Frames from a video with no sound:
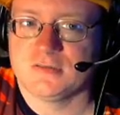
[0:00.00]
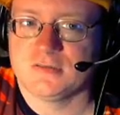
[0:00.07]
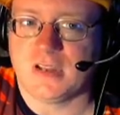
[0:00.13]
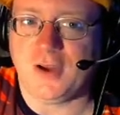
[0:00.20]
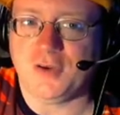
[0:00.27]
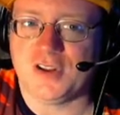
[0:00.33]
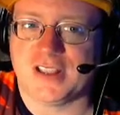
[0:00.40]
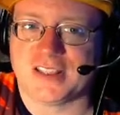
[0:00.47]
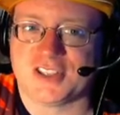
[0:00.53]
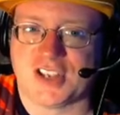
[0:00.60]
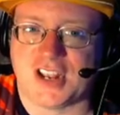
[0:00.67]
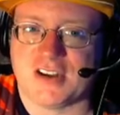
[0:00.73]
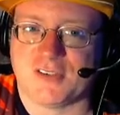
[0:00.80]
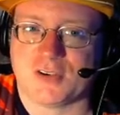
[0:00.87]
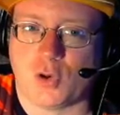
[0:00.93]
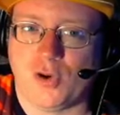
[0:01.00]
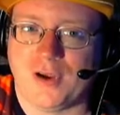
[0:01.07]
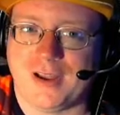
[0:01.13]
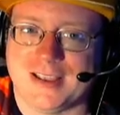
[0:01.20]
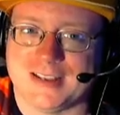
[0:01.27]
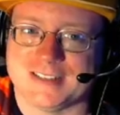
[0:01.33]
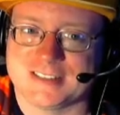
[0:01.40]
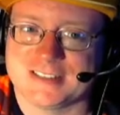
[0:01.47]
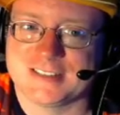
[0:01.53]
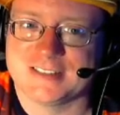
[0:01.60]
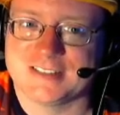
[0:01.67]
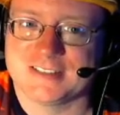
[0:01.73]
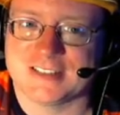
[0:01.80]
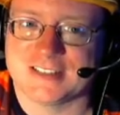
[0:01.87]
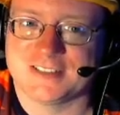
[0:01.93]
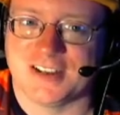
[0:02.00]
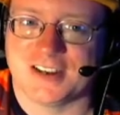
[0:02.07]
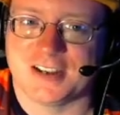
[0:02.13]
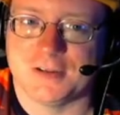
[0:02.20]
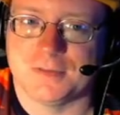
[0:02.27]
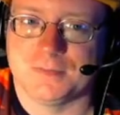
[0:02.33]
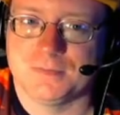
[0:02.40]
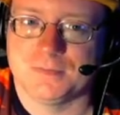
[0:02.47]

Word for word: How do you like the sound of accordions? That's not him.